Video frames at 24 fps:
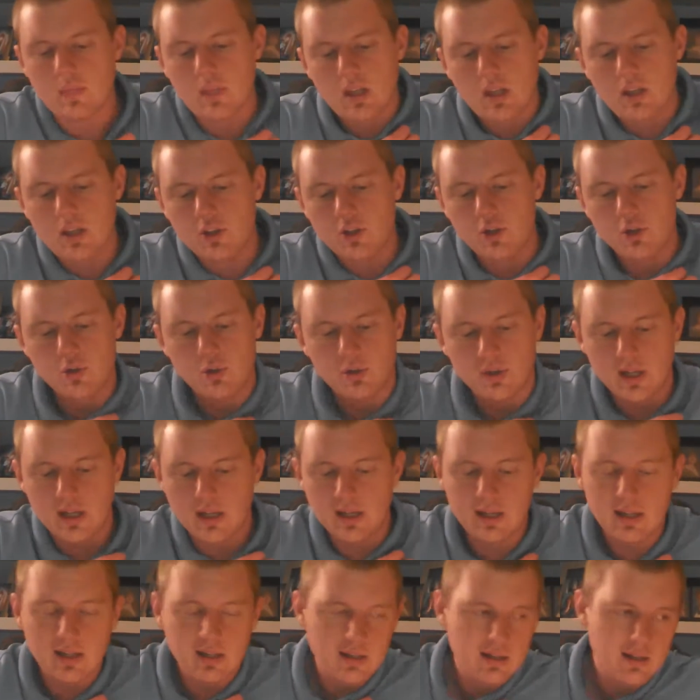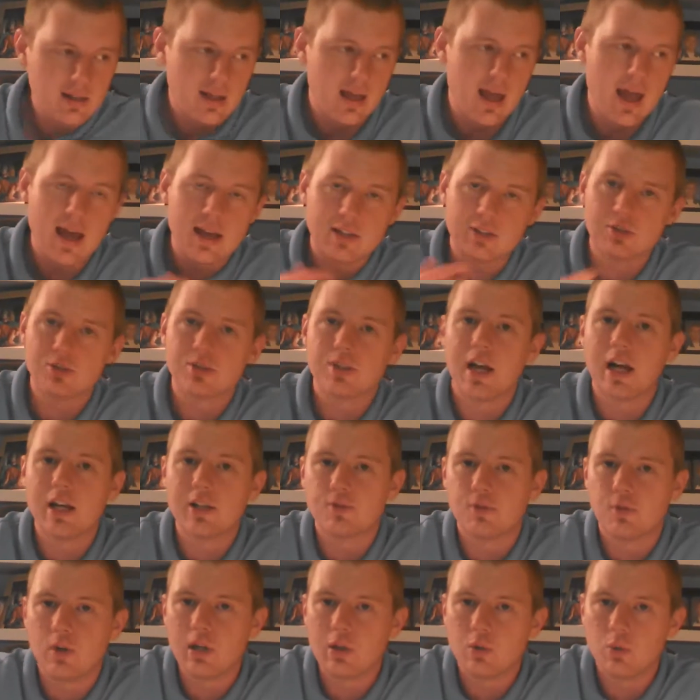You can exercise
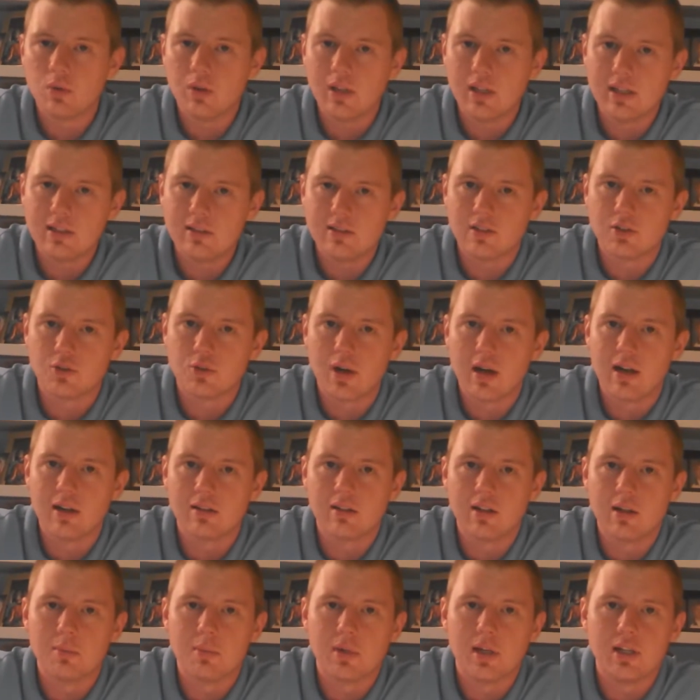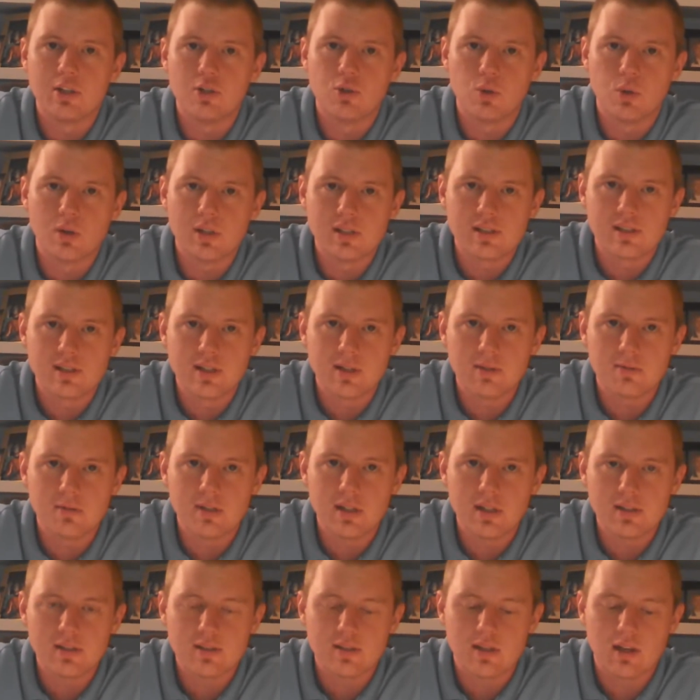frequently to try and eliminate joint
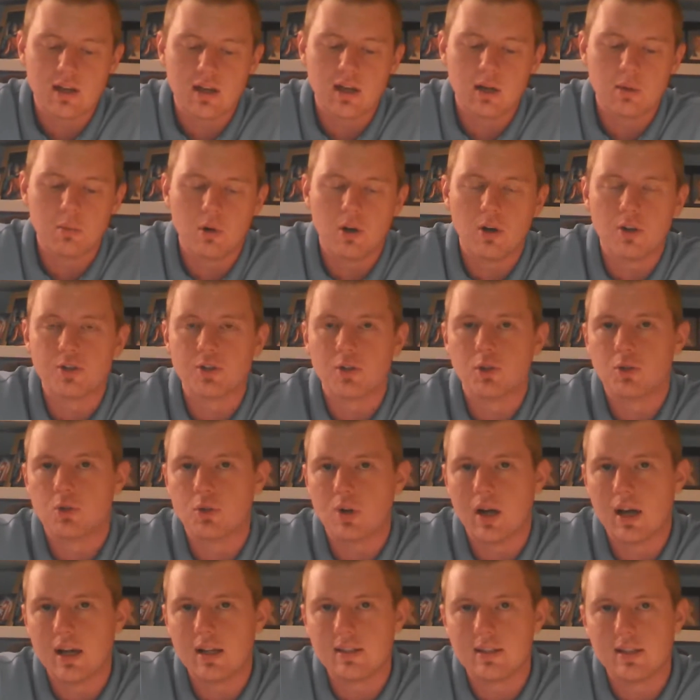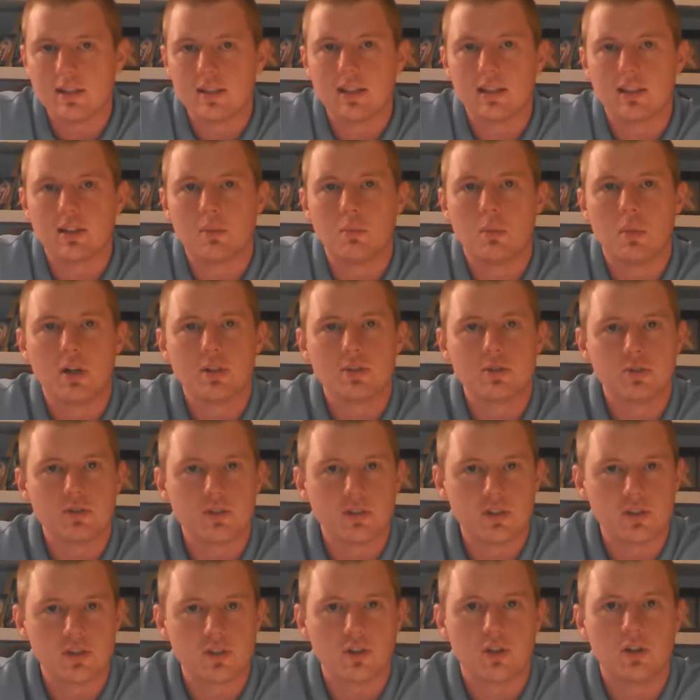stiffness, also trying to get the muscles
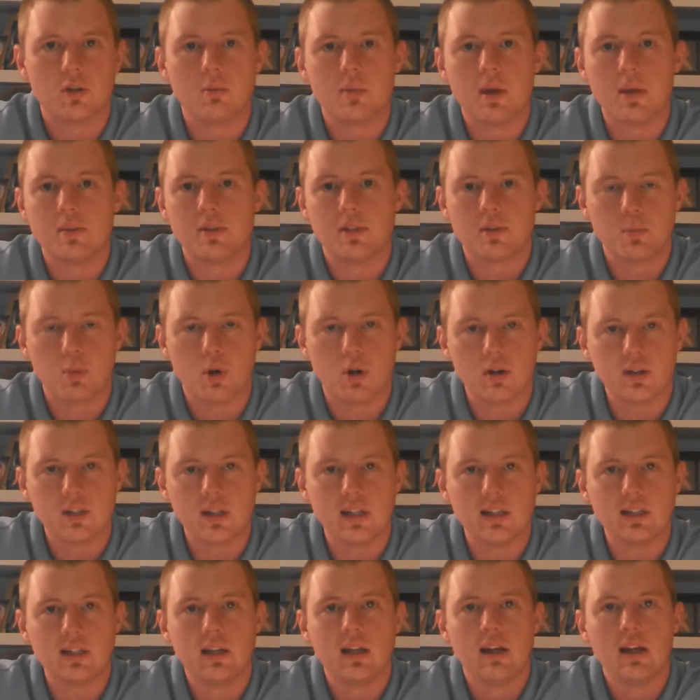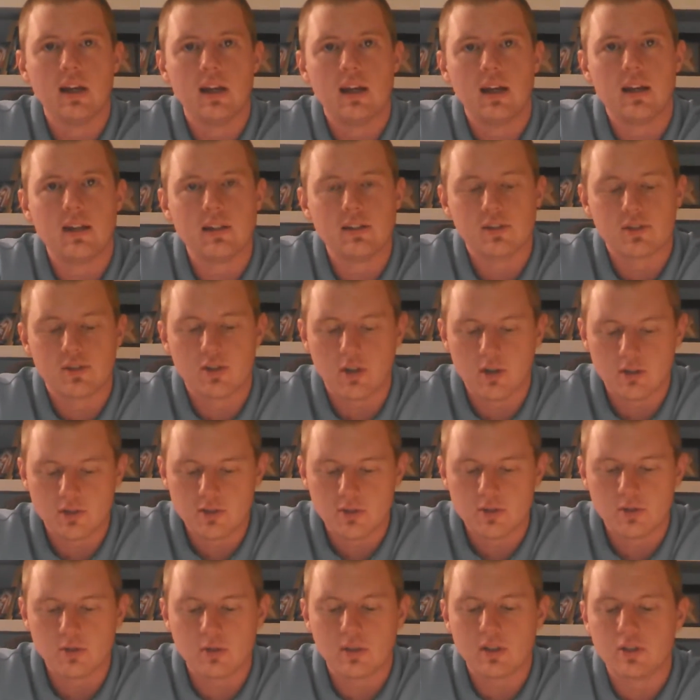to start maybe sparking and start
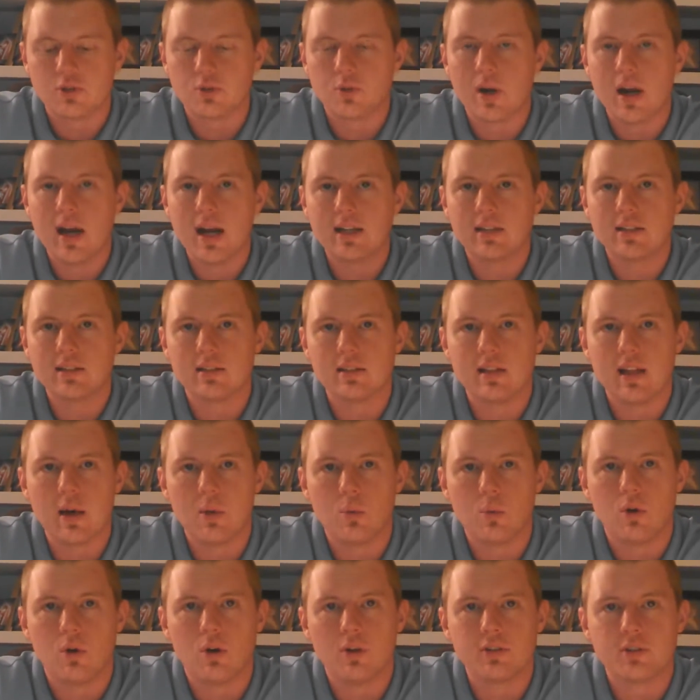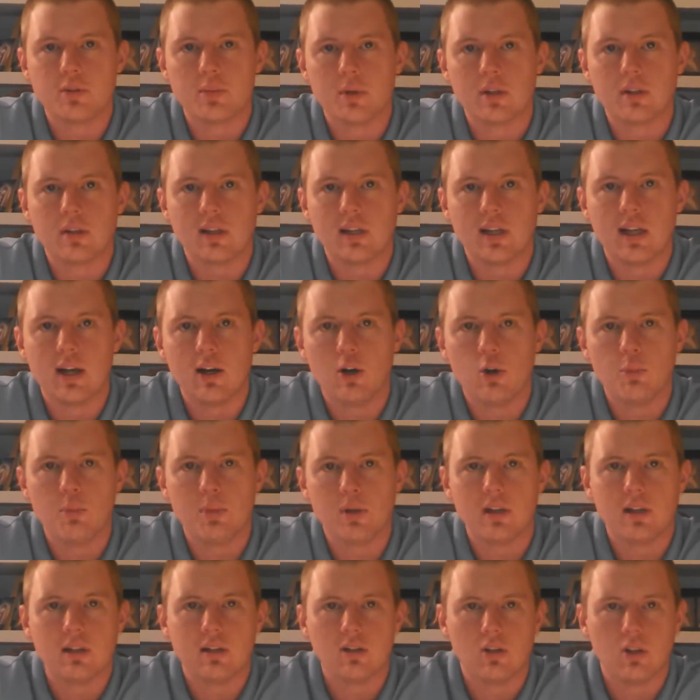to contract, and that will ultimately help
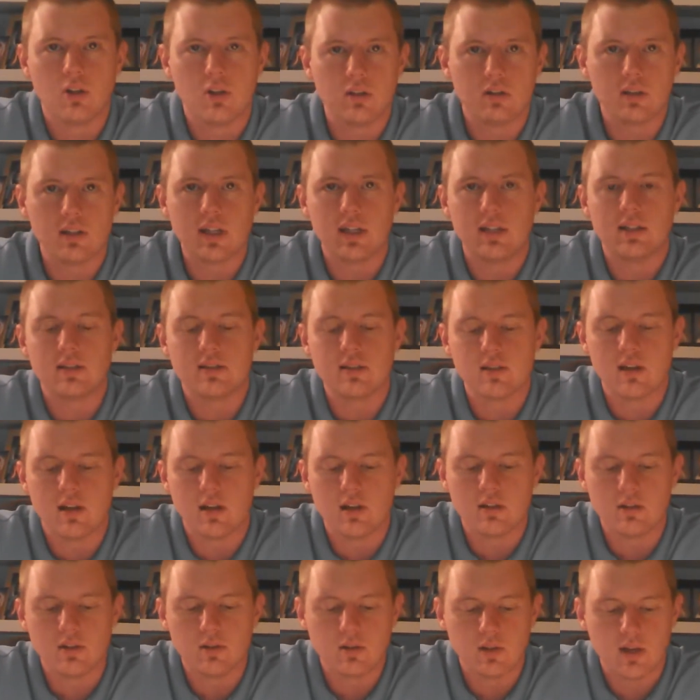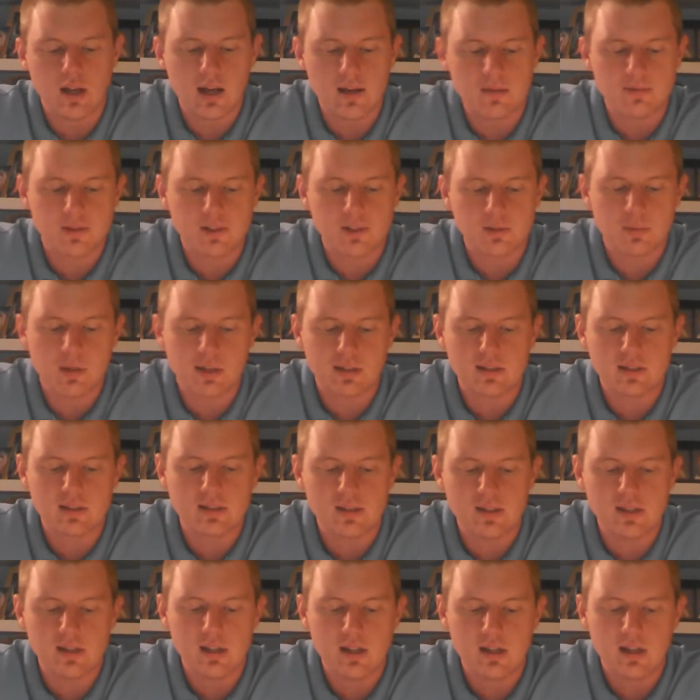and elongate your life
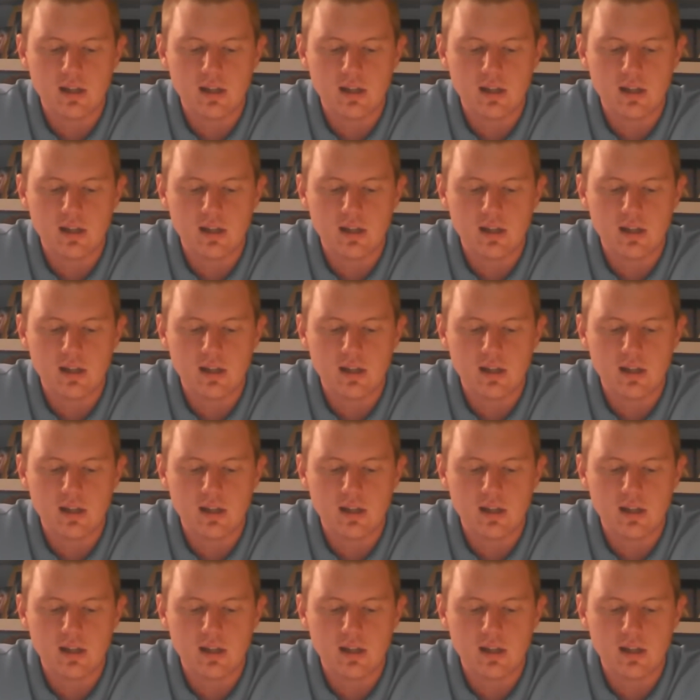expectancy.